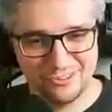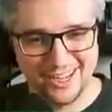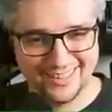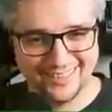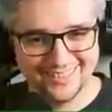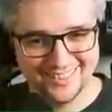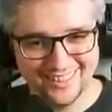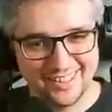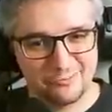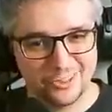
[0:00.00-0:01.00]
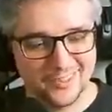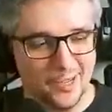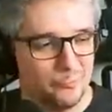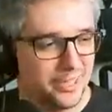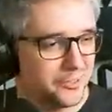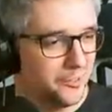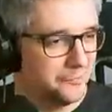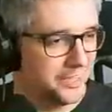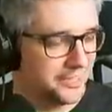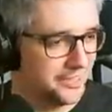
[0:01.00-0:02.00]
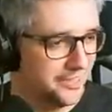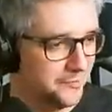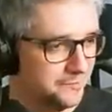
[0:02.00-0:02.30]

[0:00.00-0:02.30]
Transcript: practice on it every time we come here.